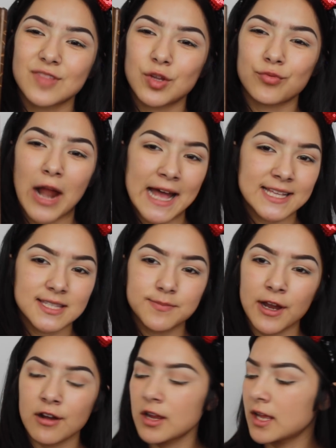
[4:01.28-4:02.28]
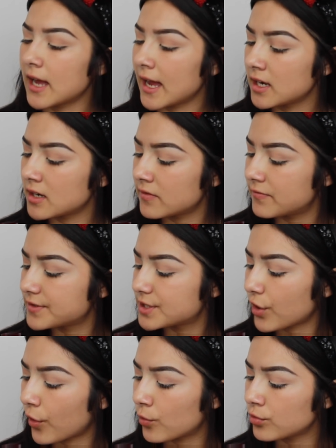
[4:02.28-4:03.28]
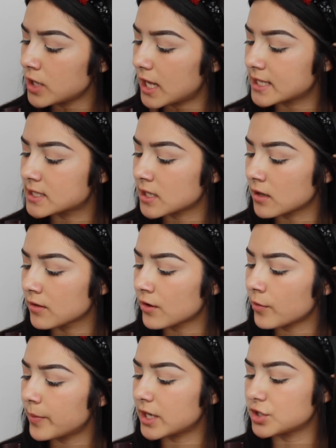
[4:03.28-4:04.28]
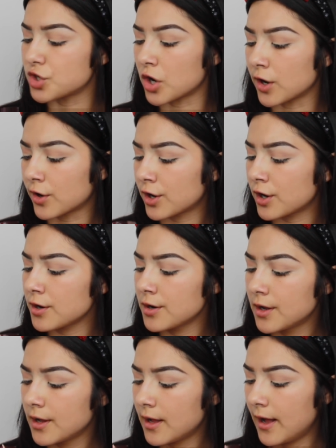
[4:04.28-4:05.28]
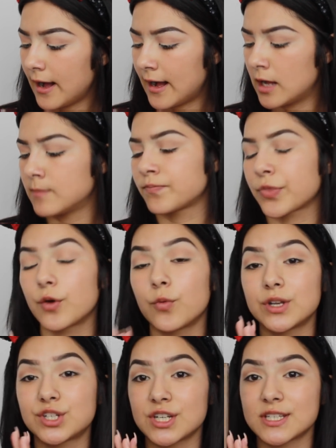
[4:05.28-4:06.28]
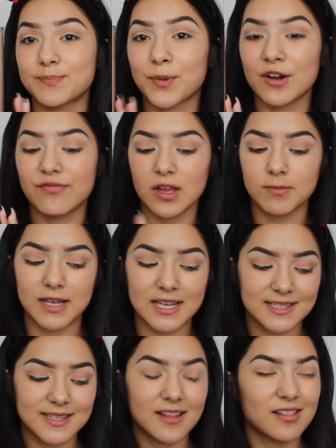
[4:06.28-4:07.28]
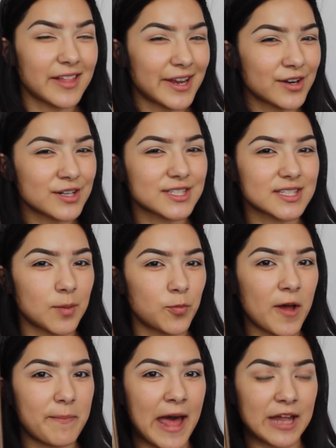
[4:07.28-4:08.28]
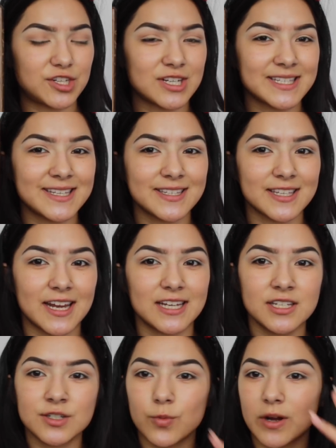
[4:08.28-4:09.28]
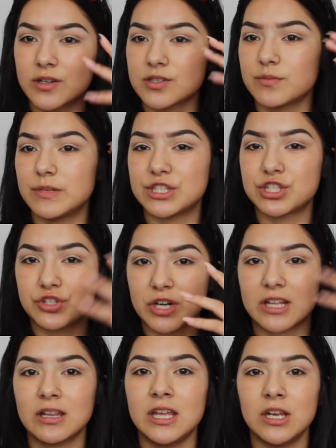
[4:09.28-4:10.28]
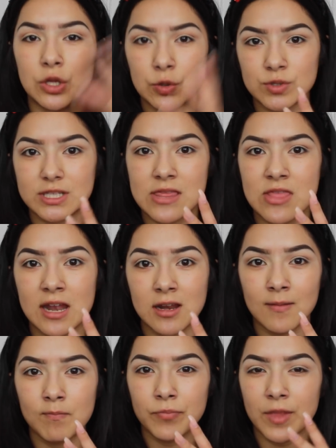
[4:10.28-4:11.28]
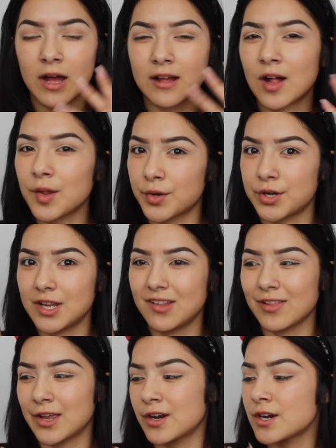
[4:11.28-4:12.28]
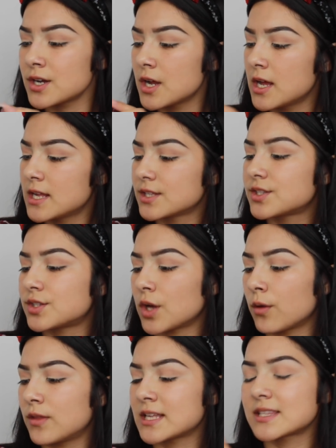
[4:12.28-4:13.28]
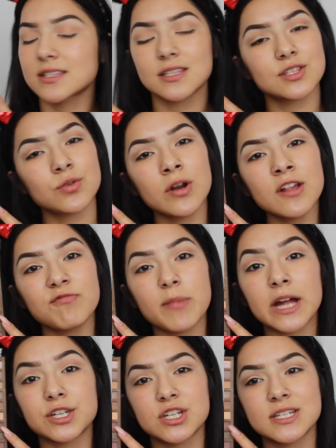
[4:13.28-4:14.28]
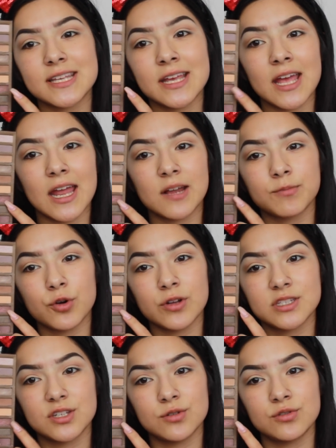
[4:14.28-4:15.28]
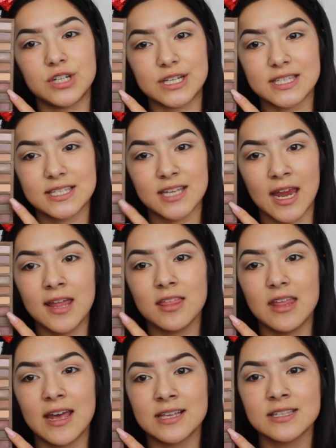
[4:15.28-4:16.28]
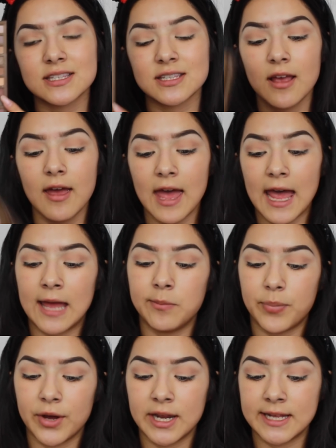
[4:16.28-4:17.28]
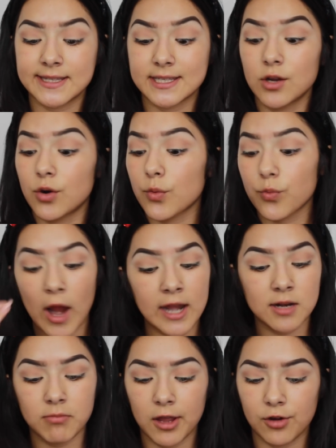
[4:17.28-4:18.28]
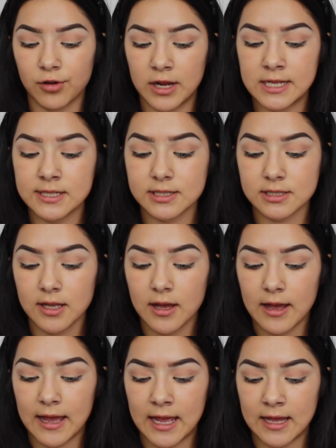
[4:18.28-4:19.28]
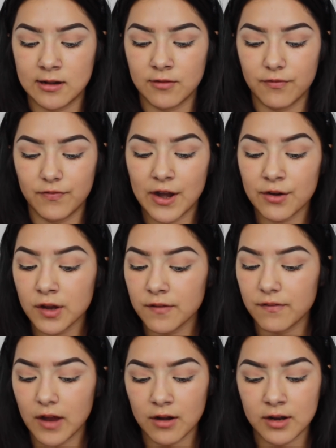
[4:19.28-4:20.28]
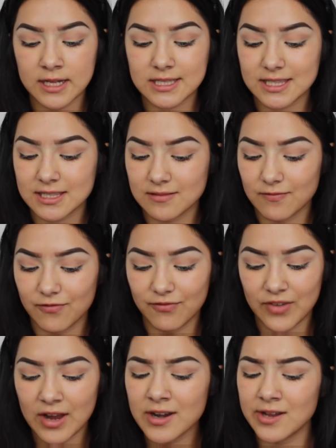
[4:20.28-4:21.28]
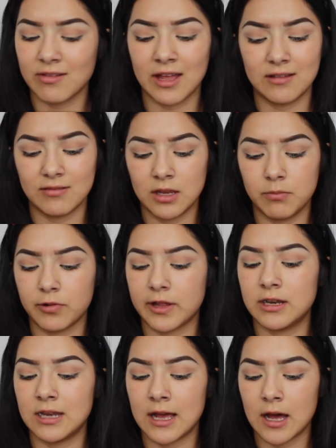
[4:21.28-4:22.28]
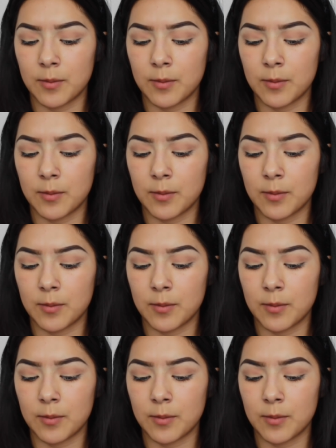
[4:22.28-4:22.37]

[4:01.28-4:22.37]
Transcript: raspberry kind of toned. It's a little bit darker, which is perfect because the glitter somewhat matches this, and I didn't want it to be strictly nudes and then a colored glitter. So this sort of matches it, and I'm going to just take this and put it right in my crease and very, very, very lightly blend it